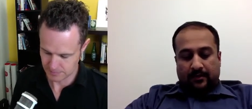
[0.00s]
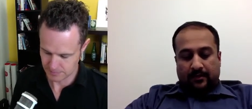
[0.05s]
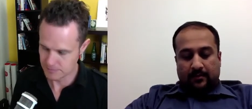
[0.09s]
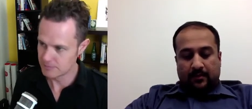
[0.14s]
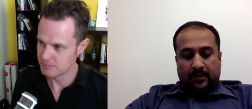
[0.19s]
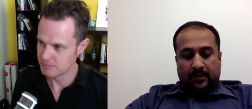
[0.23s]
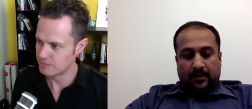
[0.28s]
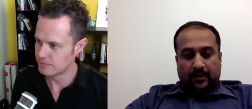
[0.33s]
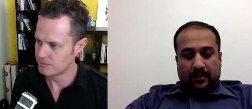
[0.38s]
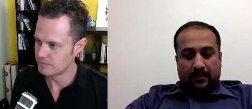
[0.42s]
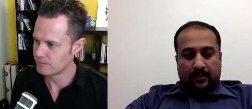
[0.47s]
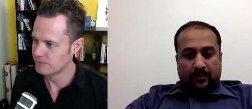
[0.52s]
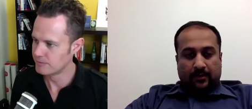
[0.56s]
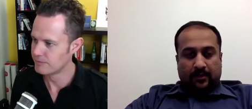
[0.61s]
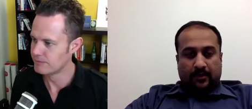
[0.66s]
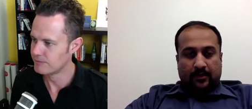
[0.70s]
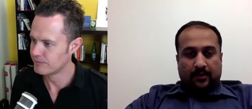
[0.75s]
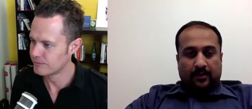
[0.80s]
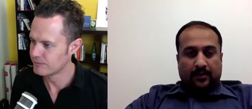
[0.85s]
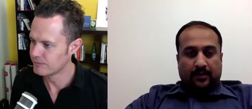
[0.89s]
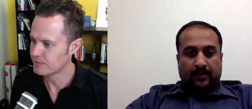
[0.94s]
Speaker 1: the M B A
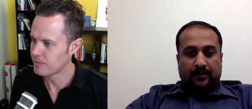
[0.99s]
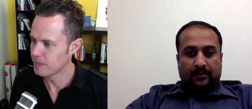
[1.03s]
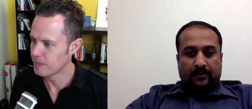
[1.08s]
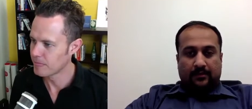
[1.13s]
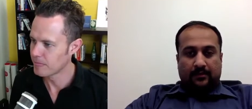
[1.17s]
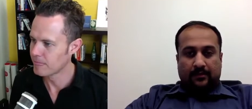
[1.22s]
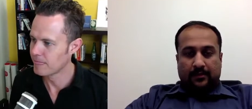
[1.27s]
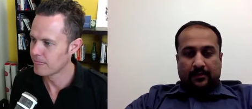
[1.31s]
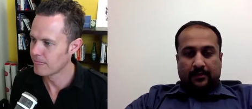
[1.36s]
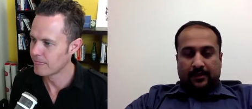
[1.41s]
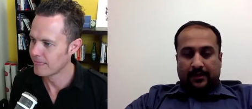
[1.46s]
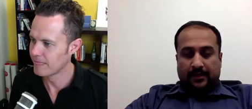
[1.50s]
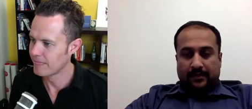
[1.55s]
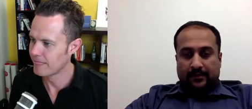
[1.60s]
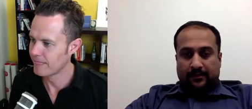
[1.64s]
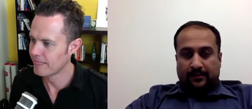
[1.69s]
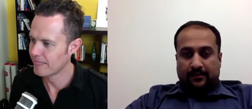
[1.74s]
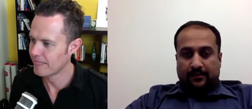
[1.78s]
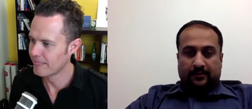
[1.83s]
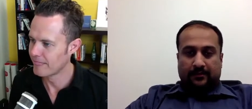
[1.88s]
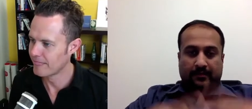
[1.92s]
part and learning
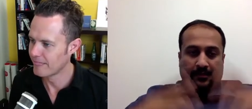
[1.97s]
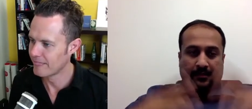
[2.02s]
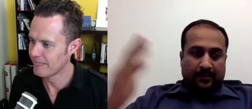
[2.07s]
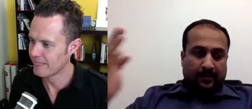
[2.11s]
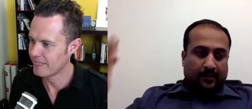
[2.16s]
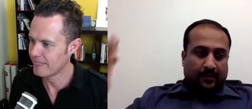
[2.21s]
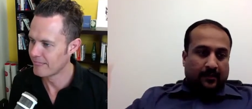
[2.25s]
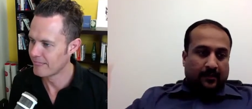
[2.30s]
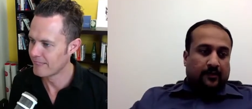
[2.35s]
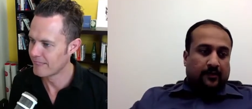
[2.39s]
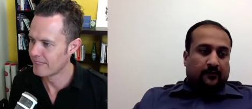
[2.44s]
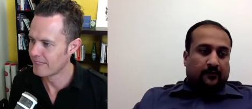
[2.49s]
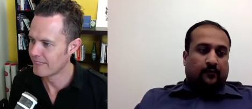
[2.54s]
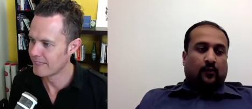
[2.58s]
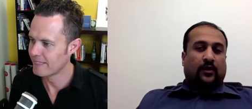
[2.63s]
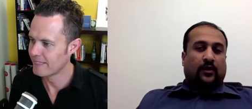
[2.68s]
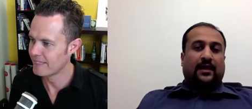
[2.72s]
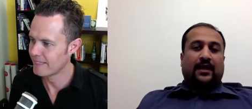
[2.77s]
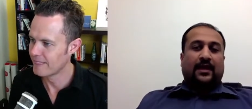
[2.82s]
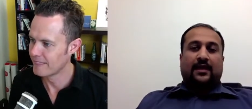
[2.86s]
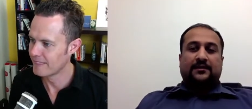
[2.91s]
the
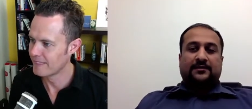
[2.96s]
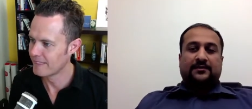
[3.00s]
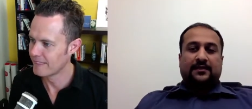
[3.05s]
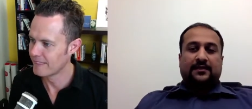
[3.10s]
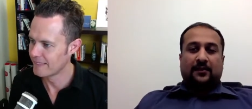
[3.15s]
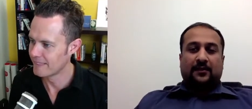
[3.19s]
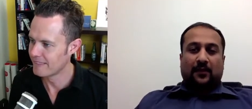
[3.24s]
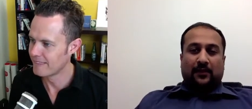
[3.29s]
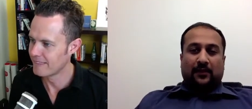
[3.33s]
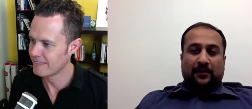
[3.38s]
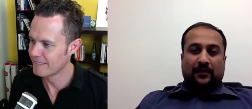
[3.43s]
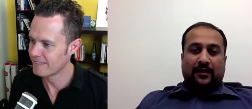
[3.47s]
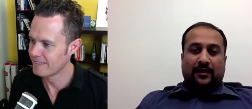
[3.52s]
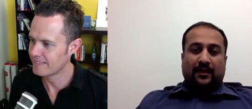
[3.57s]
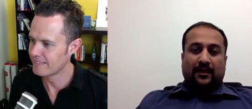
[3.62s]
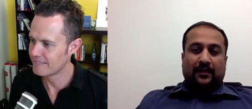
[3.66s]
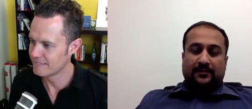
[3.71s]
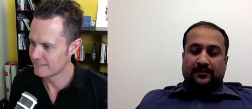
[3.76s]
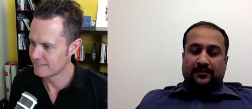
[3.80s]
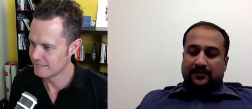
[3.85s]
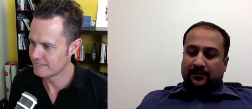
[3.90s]
forecasting and all of
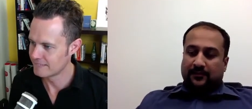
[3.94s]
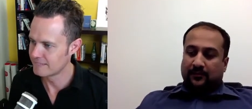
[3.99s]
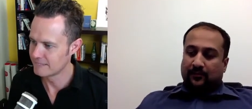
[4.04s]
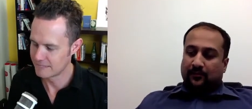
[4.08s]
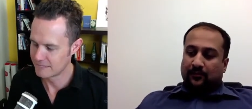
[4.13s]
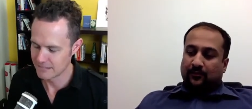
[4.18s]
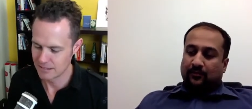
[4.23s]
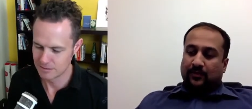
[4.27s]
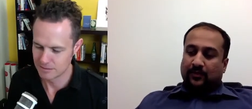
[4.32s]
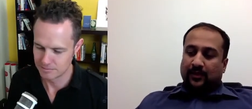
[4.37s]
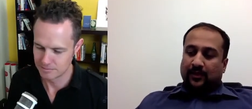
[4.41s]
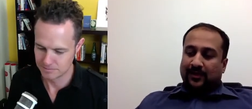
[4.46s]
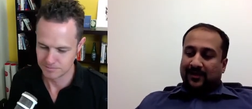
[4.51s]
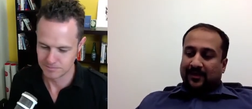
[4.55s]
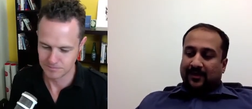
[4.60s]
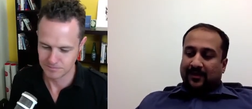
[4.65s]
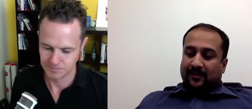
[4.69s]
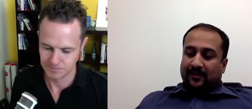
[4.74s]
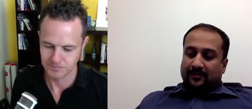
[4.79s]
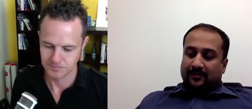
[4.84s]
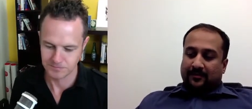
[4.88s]
that. So
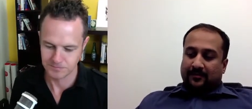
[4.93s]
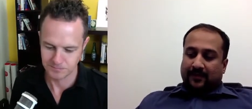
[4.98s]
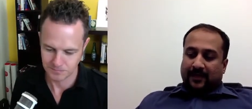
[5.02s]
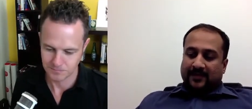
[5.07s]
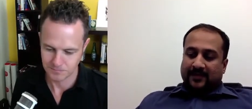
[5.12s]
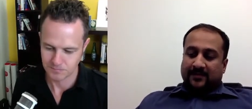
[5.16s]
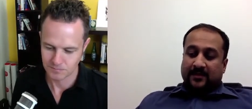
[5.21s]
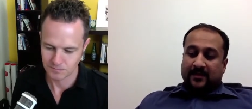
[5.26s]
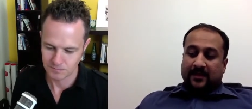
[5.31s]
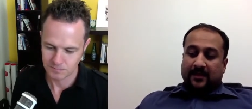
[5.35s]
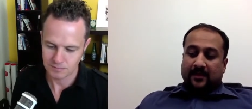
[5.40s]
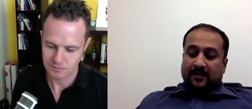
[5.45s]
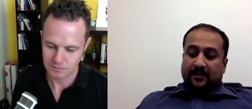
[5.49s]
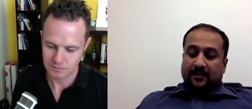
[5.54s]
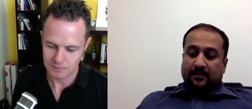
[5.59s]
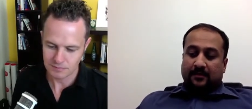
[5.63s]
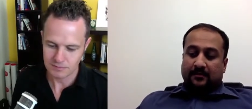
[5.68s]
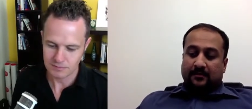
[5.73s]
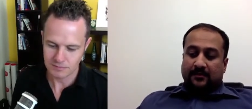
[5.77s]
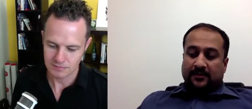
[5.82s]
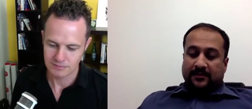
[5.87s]
ask me again
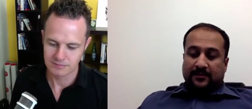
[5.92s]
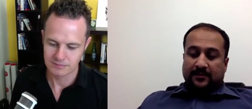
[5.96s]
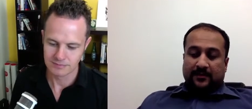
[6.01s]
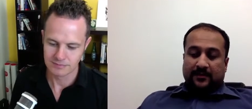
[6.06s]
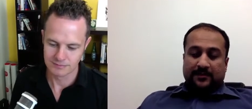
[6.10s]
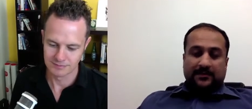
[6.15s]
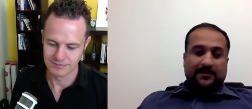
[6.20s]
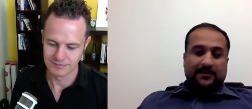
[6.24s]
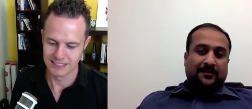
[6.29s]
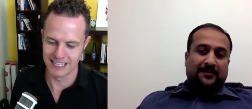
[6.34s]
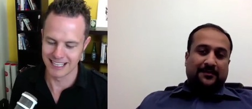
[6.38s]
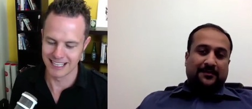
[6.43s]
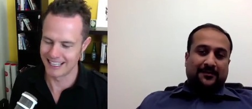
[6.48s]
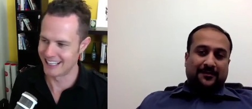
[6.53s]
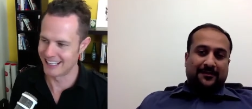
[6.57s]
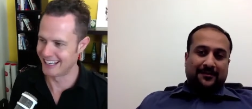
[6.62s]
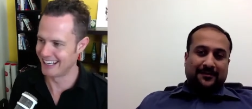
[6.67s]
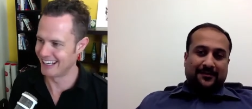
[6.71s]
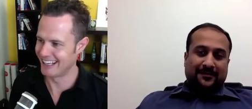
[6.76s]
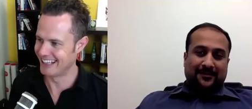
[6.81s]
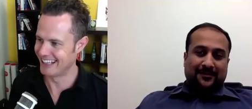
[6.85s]
in
Speaker 2: six months.
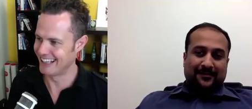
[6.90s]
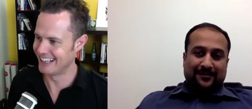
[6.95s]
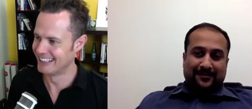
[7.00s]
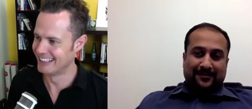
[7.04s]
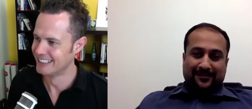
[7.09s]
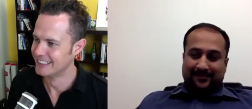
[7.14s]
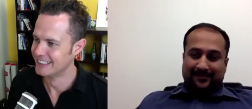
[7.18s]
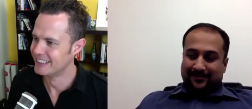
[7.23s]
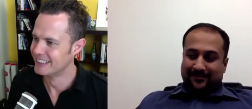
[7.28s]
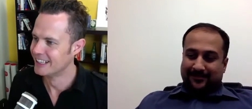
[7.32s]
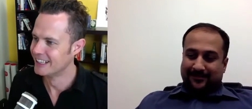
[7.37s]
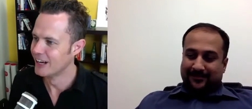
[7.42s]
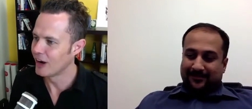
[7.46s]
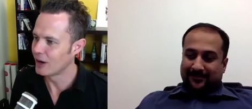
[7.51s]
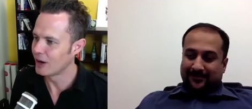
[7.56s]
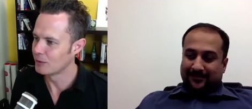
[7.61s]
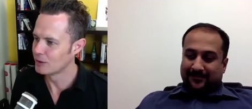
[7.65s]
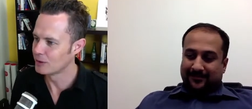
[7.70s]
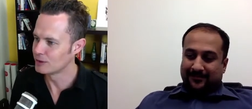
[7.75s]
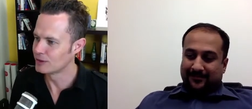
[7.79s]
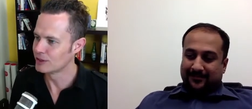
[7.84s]
I
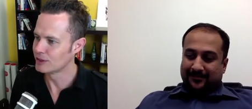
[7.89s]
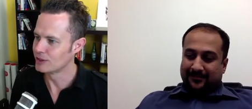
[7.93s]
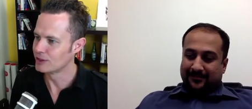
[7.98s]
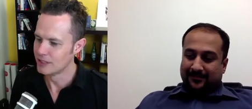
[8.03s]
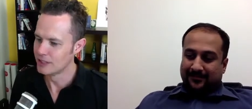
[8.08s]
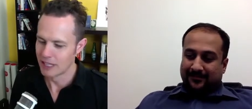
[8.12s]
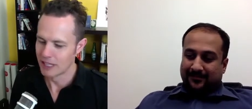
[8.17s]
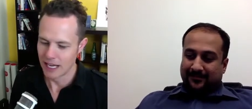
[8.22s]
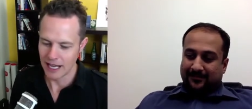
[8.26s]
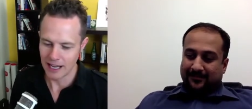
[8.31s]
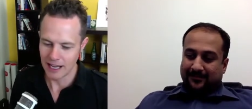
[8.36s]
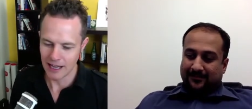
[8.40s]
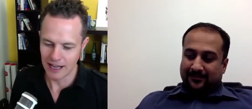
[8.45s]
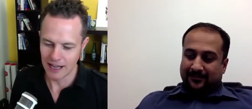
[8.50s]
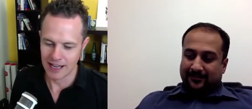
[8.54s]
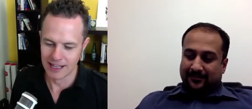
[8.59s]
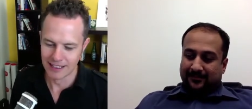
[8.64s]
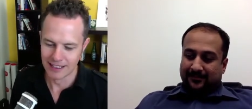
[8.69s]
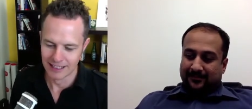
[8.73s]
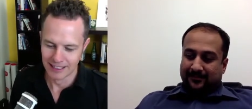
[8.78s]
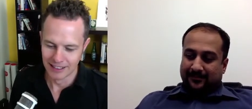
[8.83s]
will do. Uh,
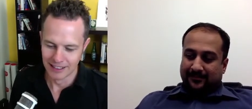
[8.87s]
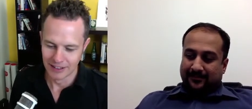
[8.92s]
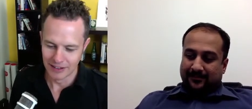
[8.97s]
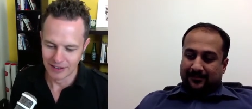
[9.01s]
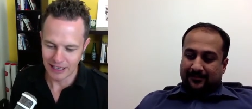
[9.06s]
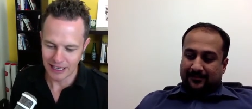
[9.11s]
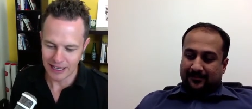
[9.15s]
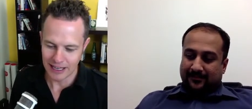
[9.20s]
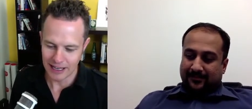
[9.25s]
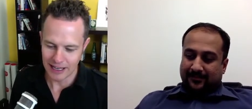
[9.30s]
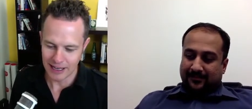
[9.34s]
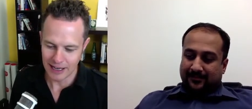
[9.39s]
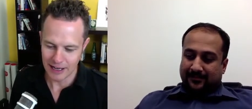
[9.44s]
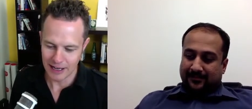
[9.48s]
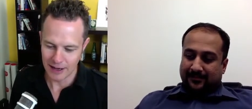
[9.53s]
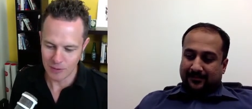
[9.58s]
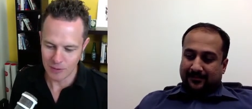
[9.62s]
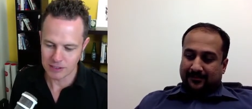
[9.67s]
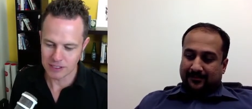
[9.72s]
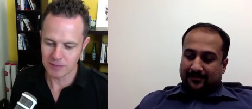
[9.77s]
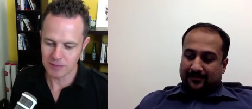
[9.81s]

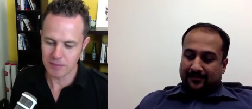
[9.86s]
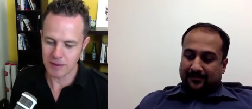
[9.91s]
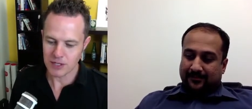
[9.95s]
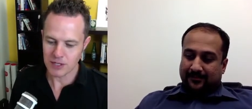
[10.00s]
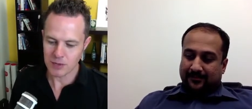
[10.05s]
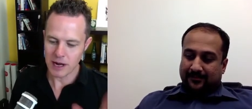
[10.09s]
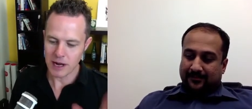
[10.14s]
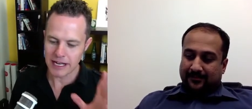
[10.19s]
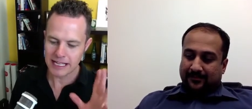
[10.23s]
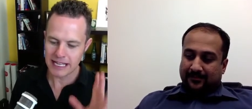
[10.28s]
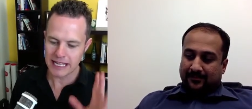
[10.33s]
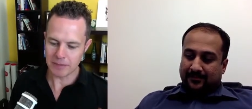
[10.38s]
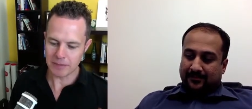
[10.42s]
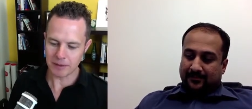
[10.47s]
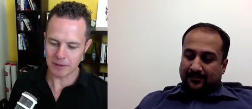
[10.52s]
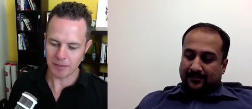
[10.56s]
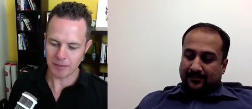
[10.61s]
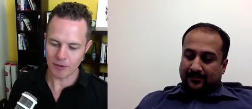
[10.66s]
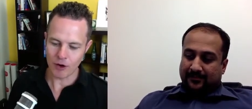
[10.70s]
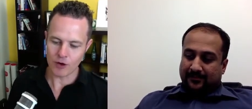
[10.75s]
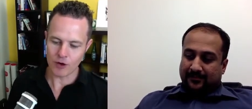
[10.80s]
uh, what's the best way to keep a
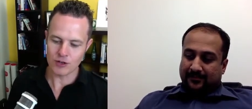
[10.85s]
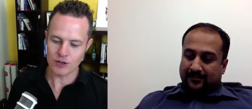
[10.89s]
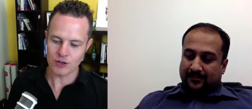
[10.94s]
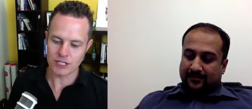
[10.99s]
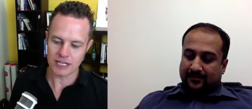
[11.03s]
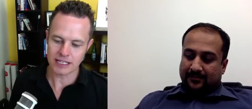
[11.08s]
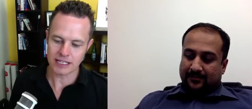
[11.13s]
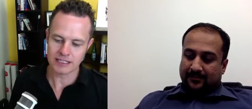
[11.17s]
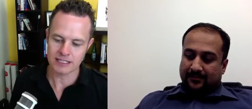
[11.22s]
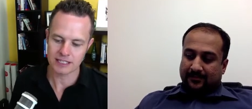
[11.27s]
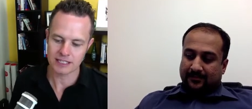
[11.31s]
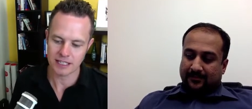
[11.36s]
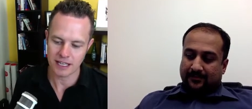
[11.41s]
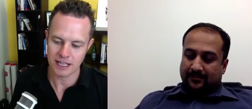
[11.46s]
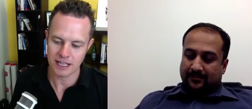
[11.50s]
project